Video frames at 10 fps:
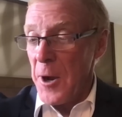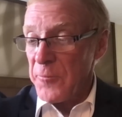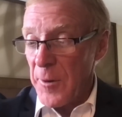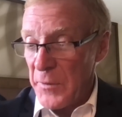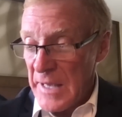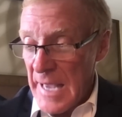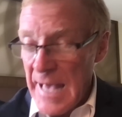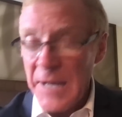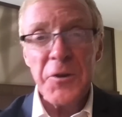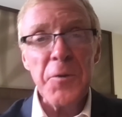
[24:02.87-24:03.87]
from the
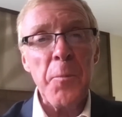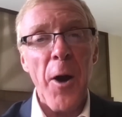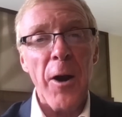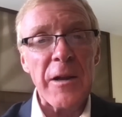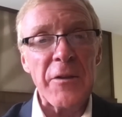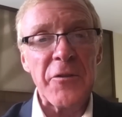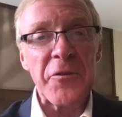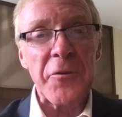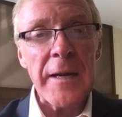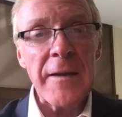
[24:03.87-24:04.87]
end of Parley
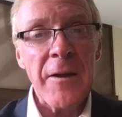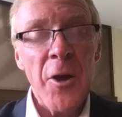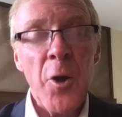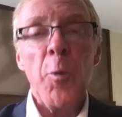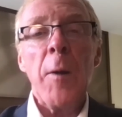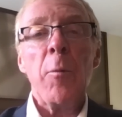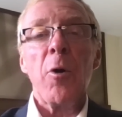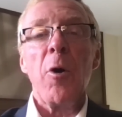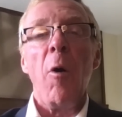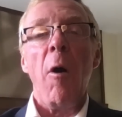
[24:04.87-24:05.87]
Street, we will
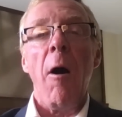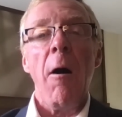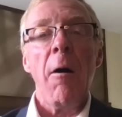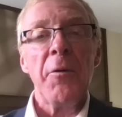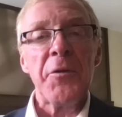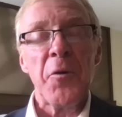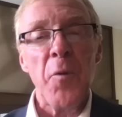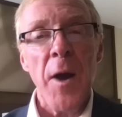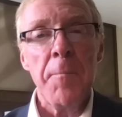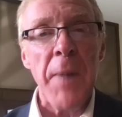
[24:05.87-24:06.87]
go all the
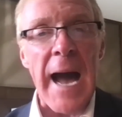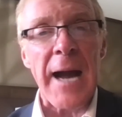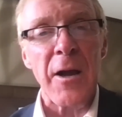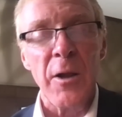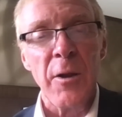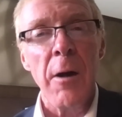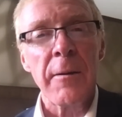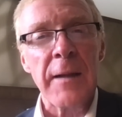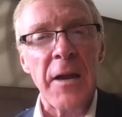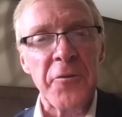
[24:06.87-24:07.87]
way back
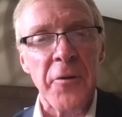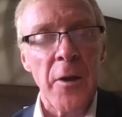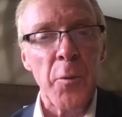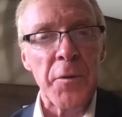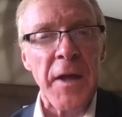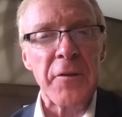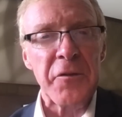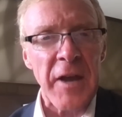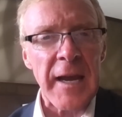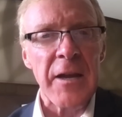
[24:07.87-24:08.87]
along that trail with that
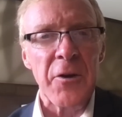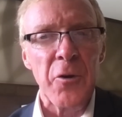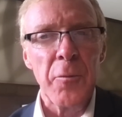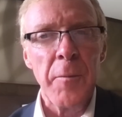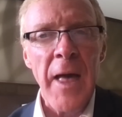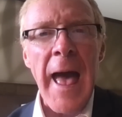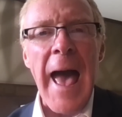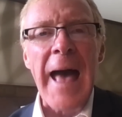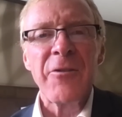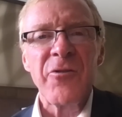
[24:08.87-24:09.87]
second group
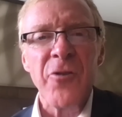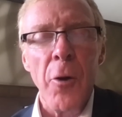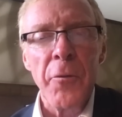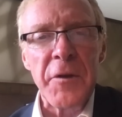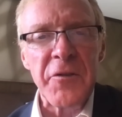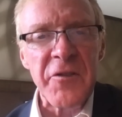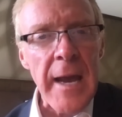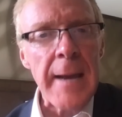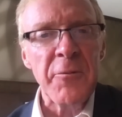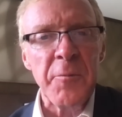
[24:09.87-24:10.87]
and show the
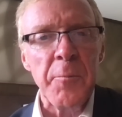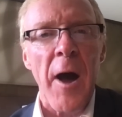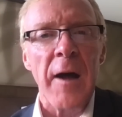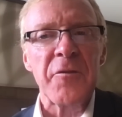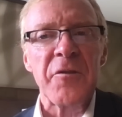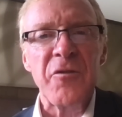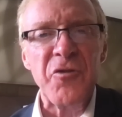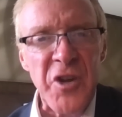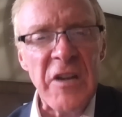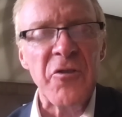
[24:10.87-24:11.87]
same spots,
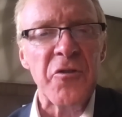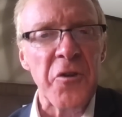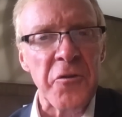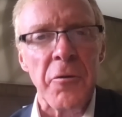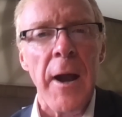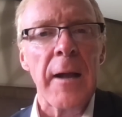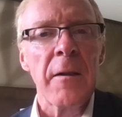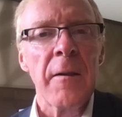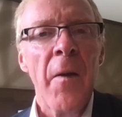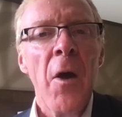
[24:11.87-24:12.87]
teach the
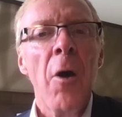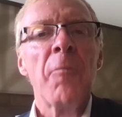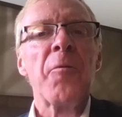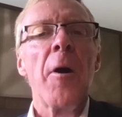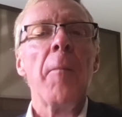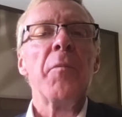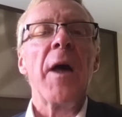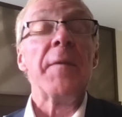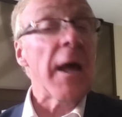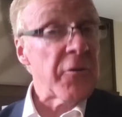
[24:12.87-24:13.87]
trail, from
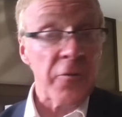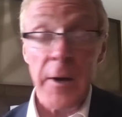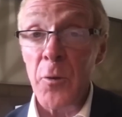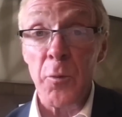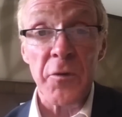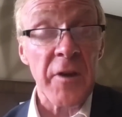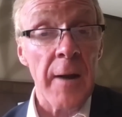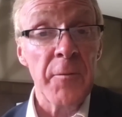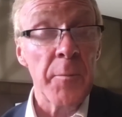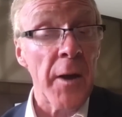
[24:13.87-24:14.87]
and that trail was
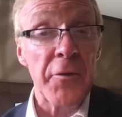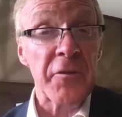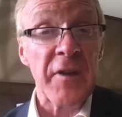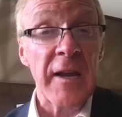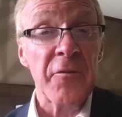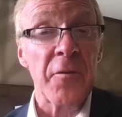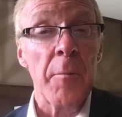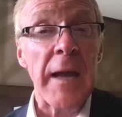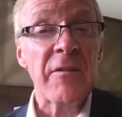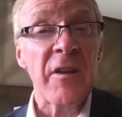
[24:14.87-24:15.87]
covered by the saints from
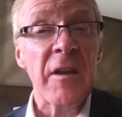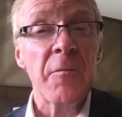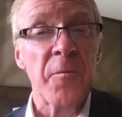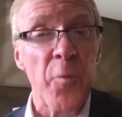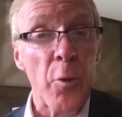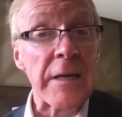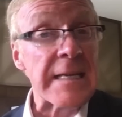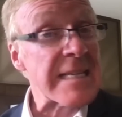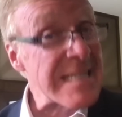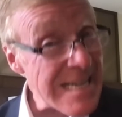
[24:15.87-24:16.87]

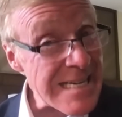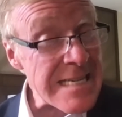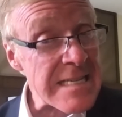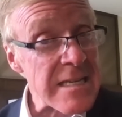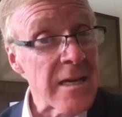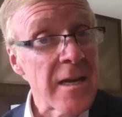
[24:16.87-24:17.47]
1846